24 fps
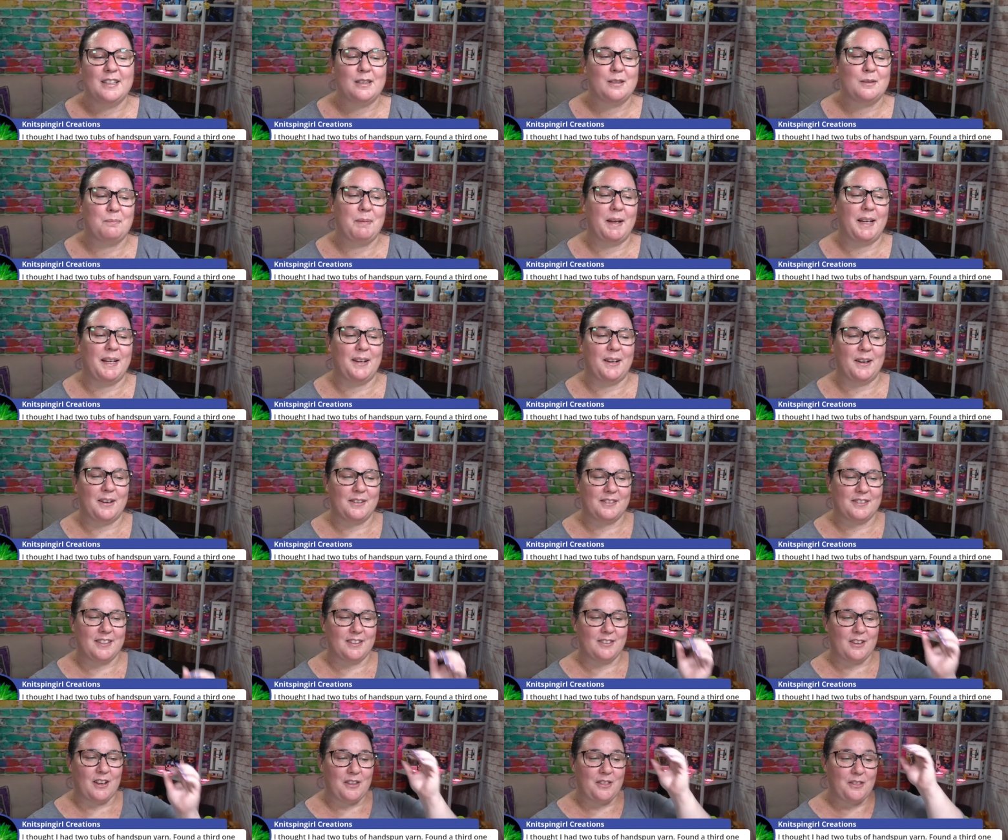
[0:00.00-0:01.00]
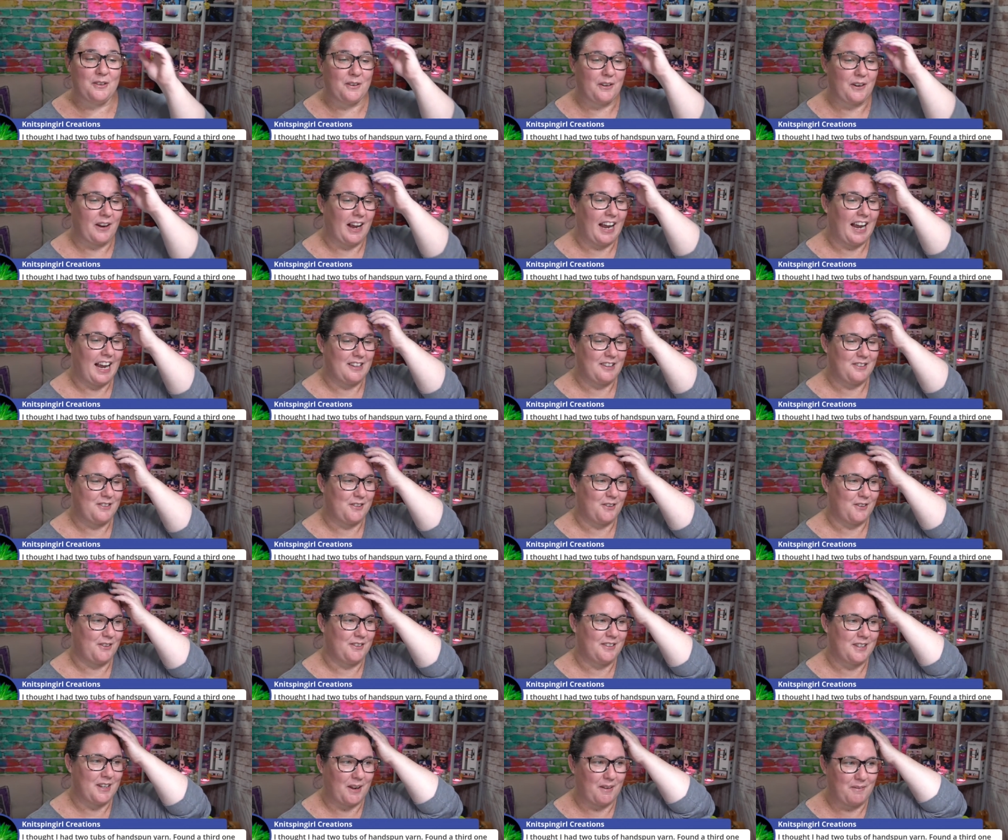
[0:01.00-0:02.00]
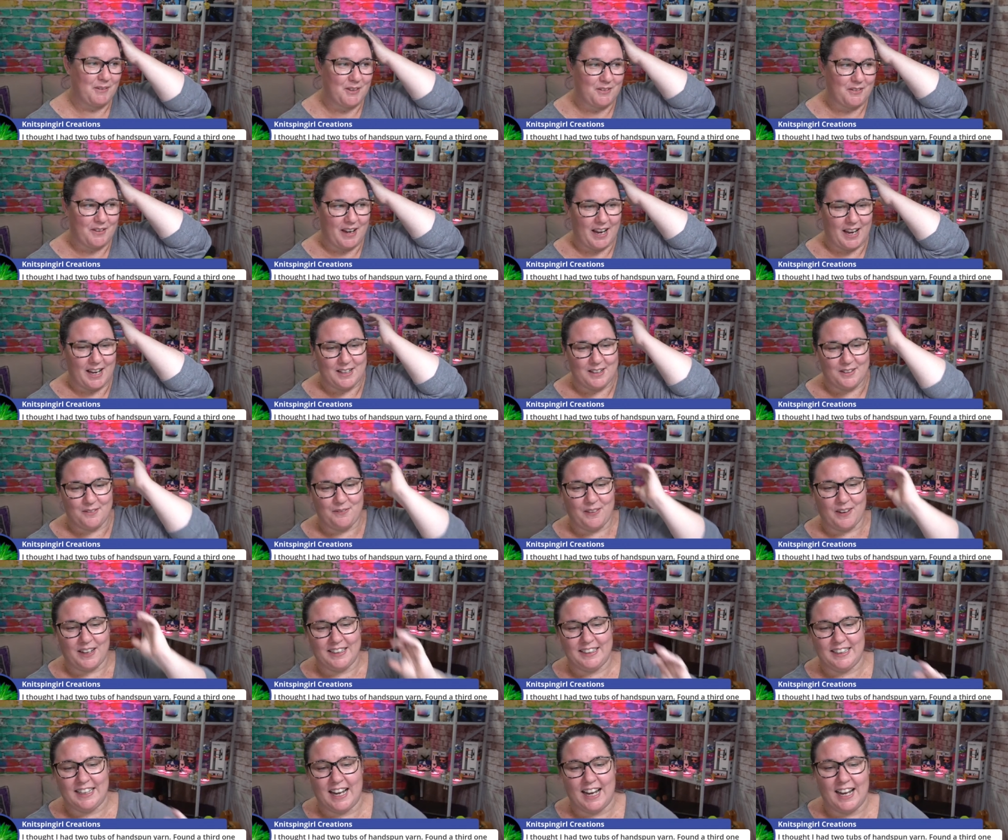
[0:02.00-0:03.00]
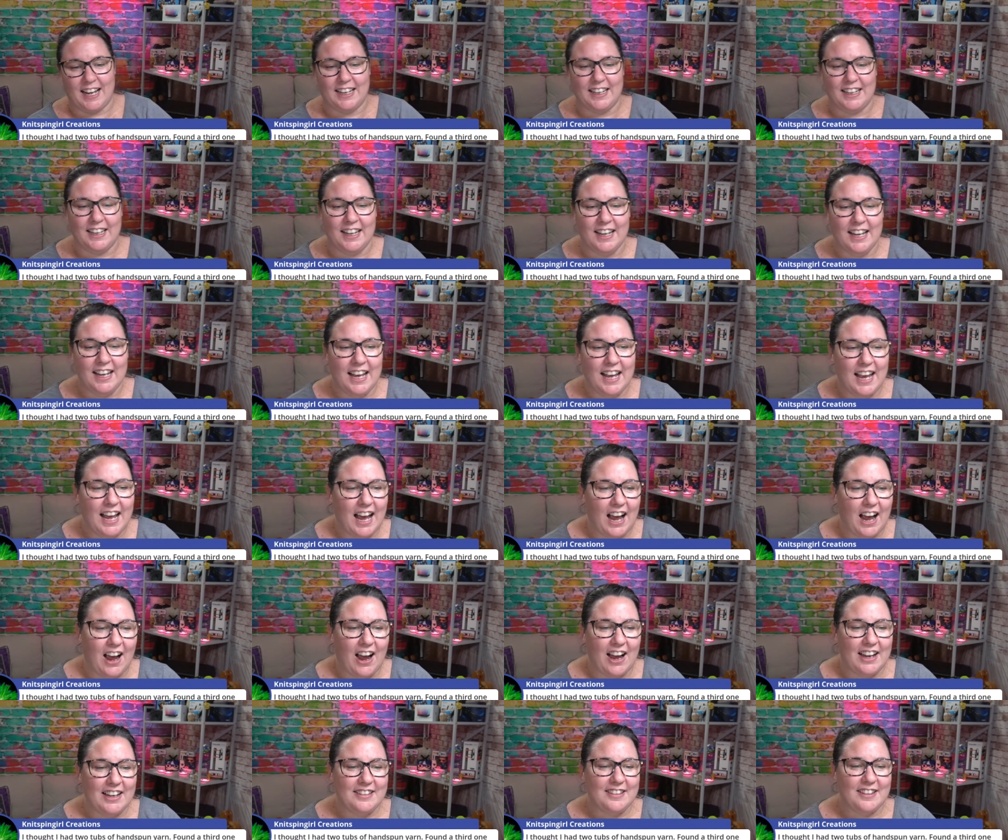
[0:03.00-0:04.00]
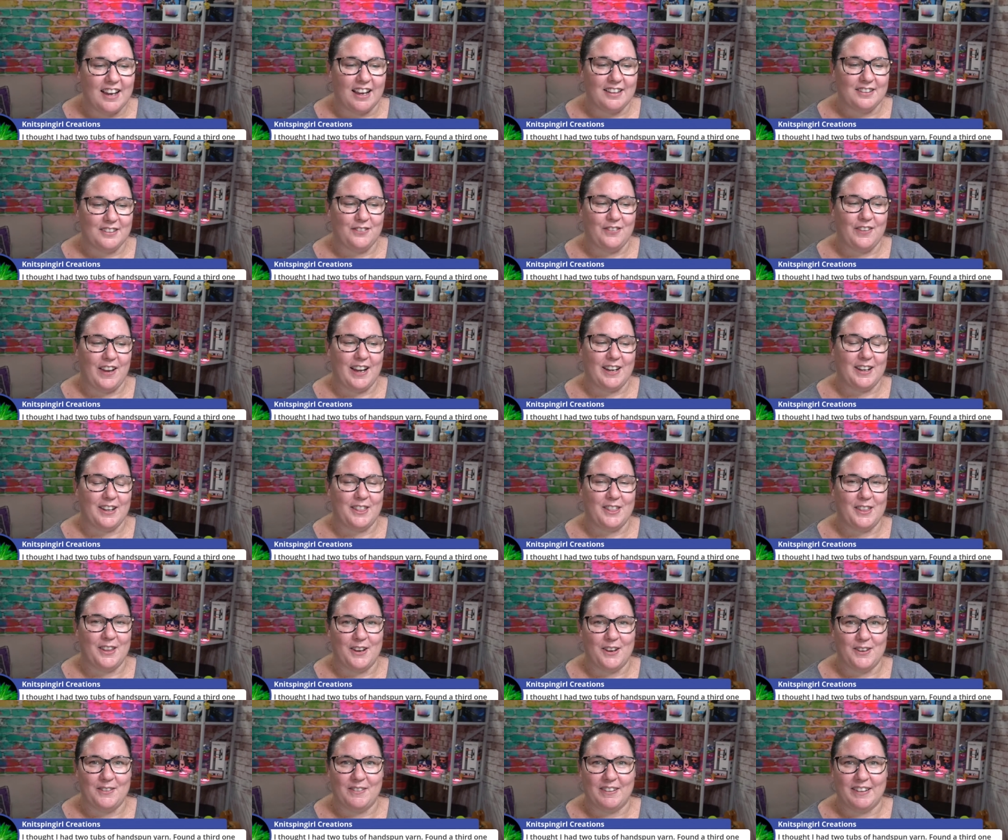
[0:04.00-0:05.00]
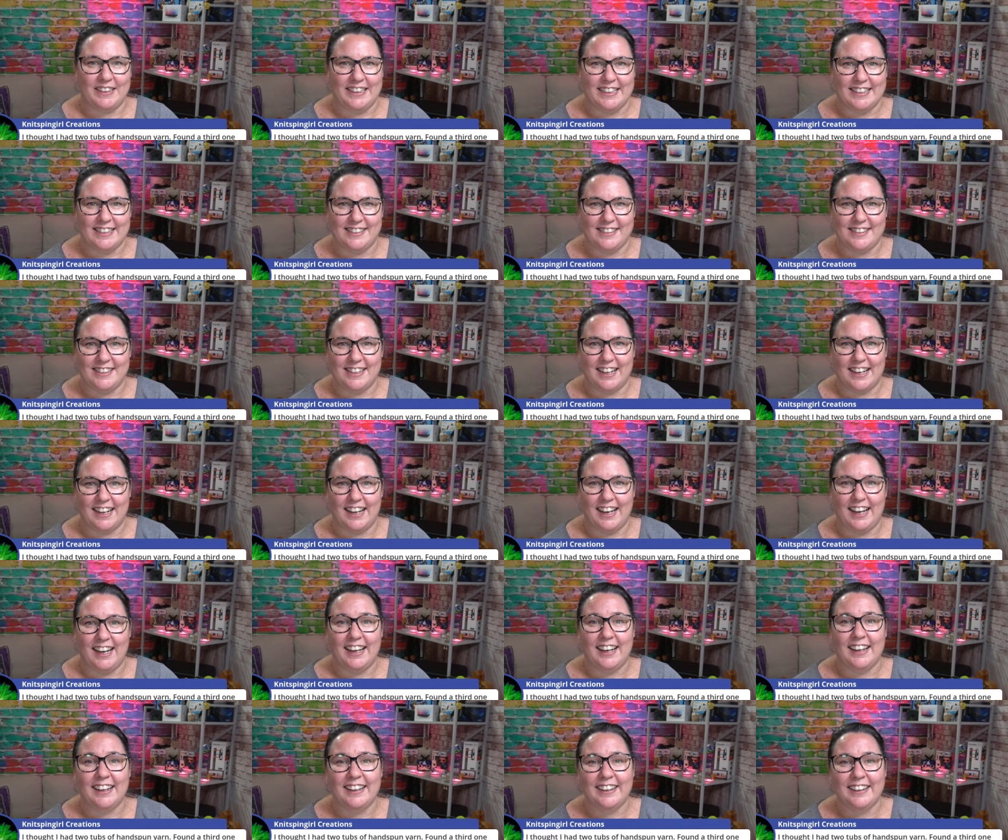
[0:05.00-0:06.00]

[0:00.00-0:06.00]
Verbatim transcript: Spin Girl says, I thought I had two tubs of spun yarn. I just found a third one yesterday.